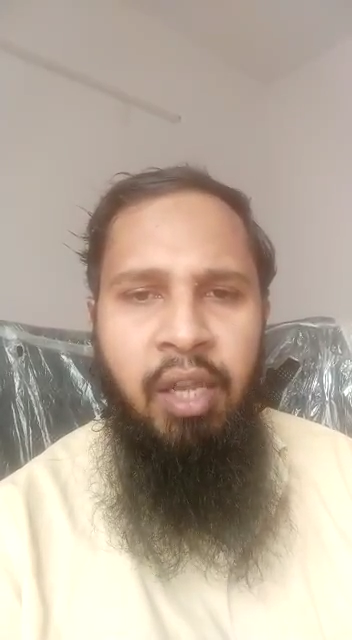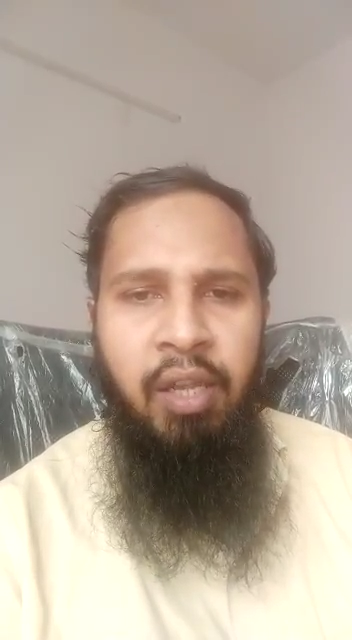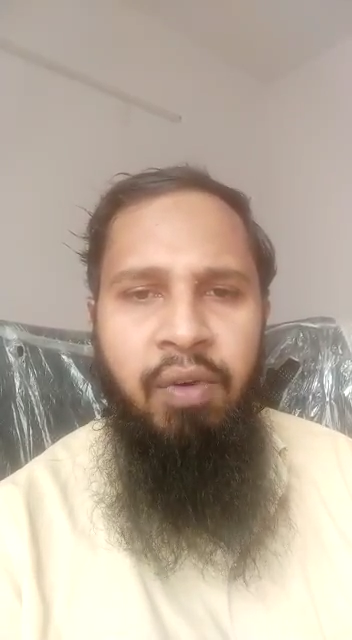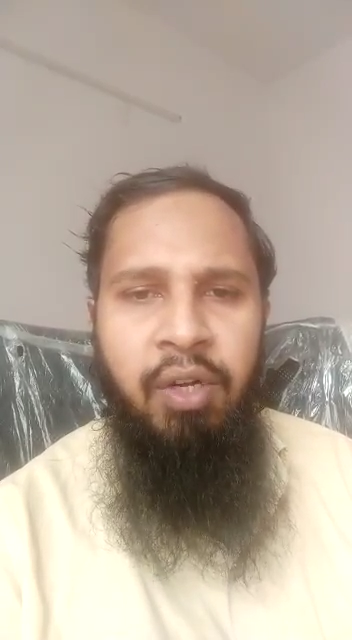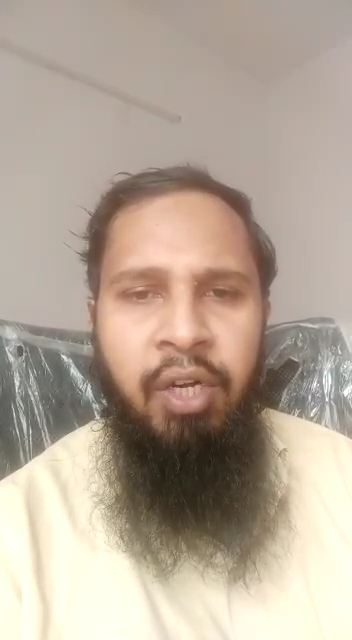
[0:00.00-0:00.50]
I
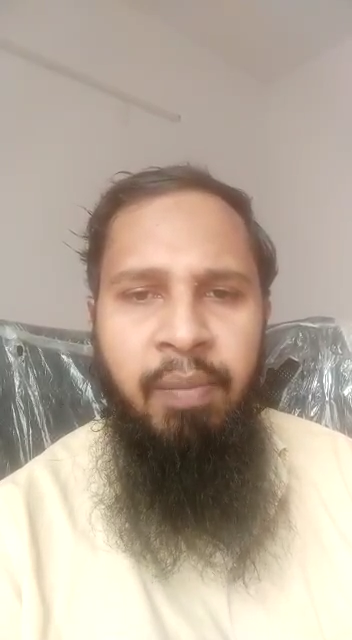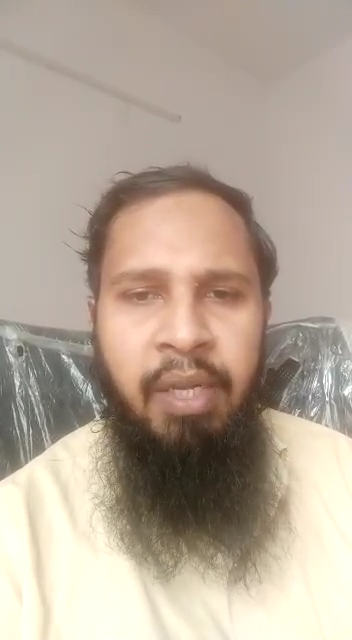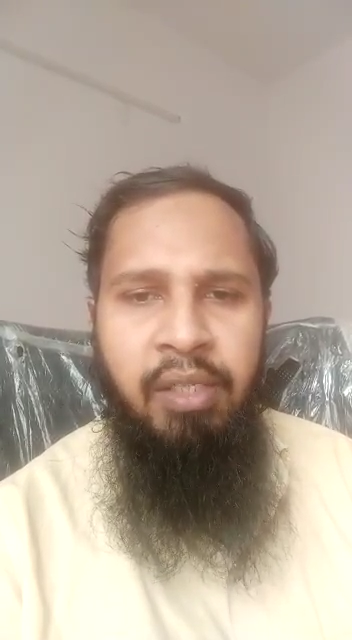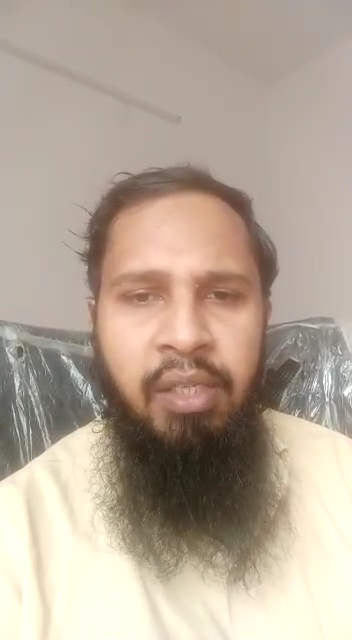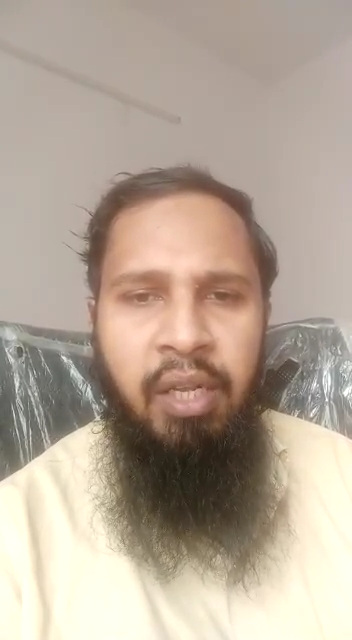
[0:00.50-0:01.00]
have learned
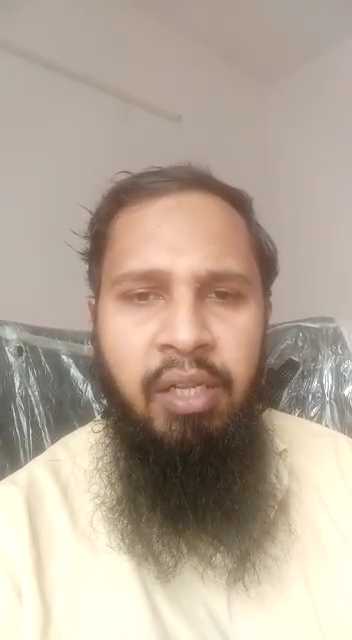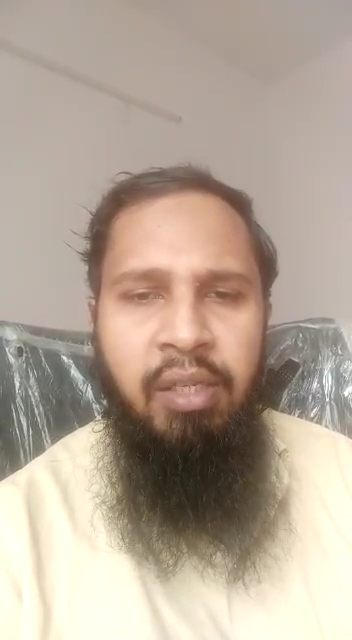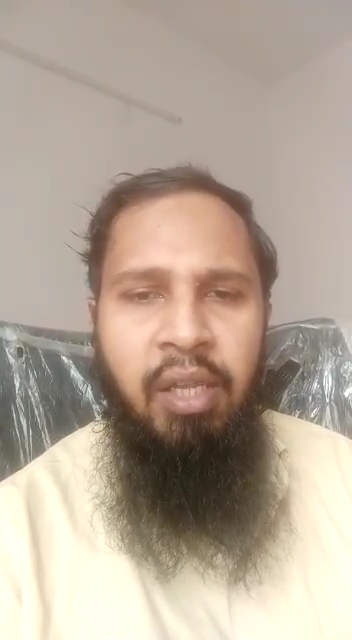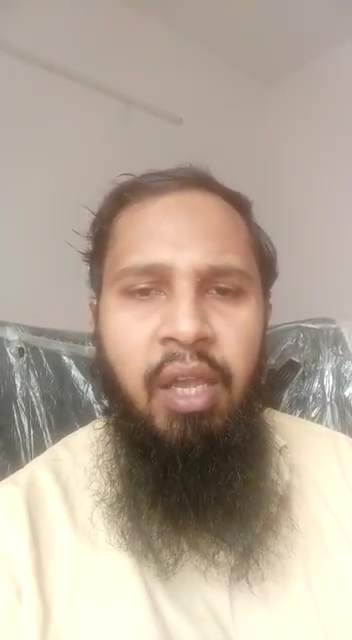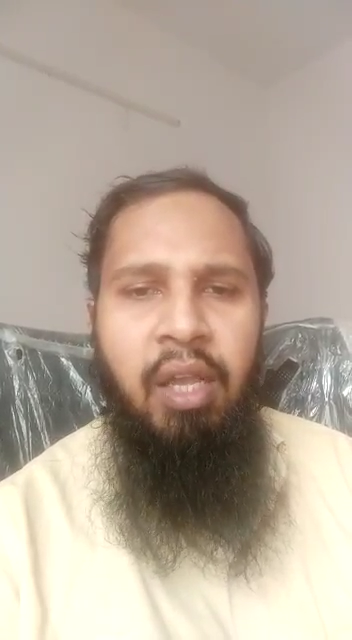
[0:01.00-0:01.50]
many
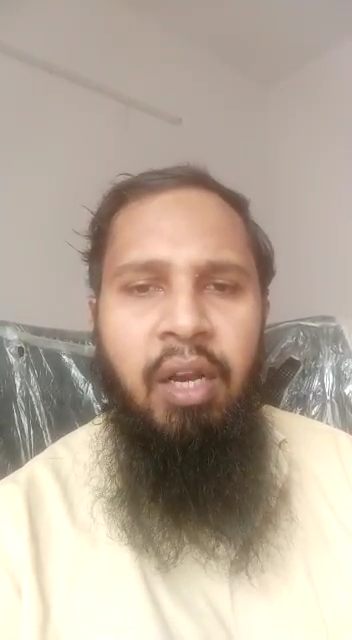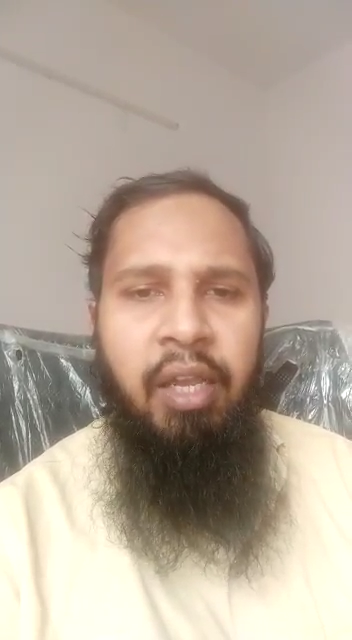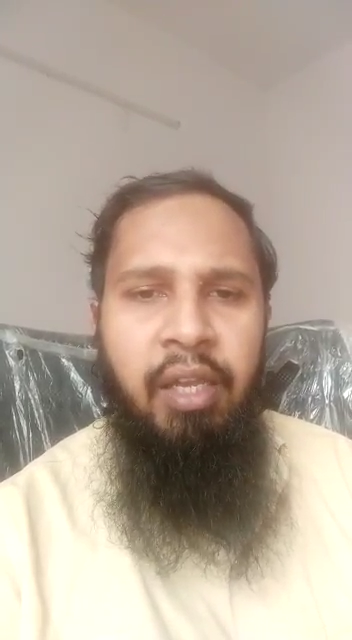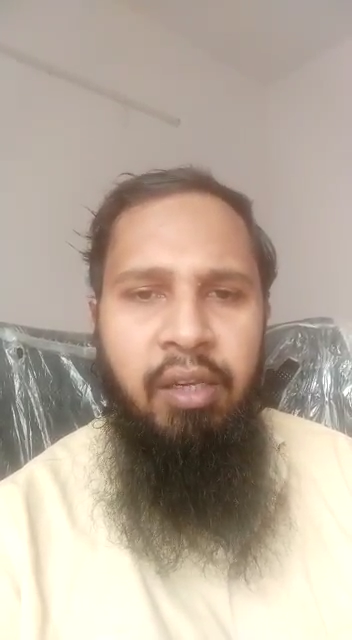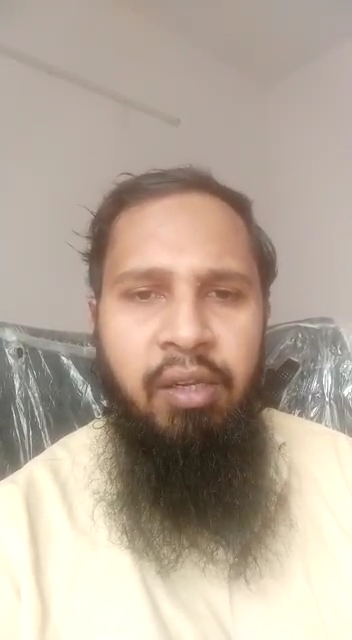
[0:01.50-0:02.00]
skills
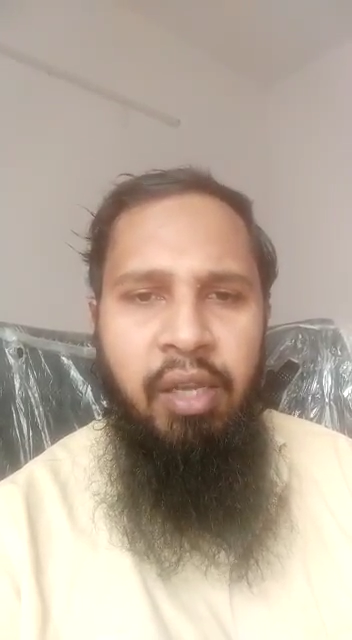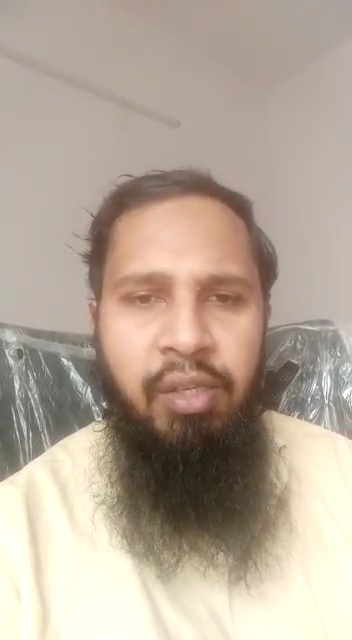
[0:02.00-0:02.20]
like uh,